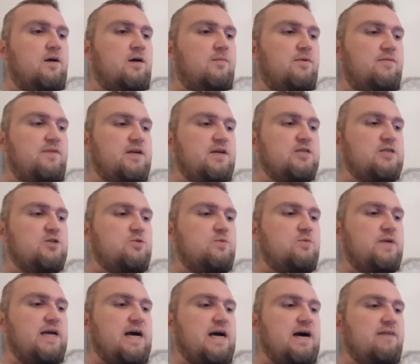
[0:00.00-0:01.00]
But eventually,
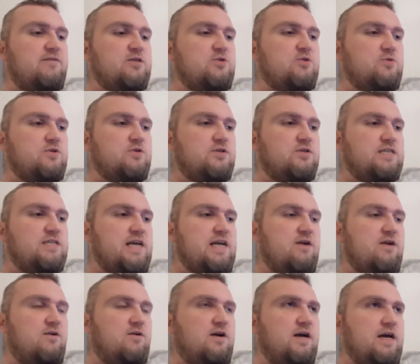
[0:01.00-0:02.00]
we have it to where
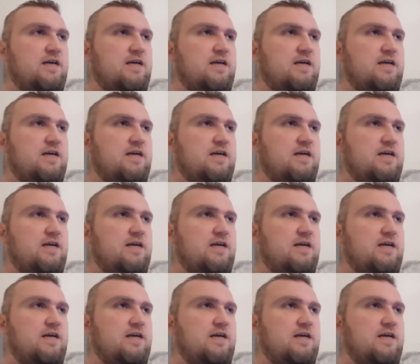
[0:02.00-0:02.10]
Tara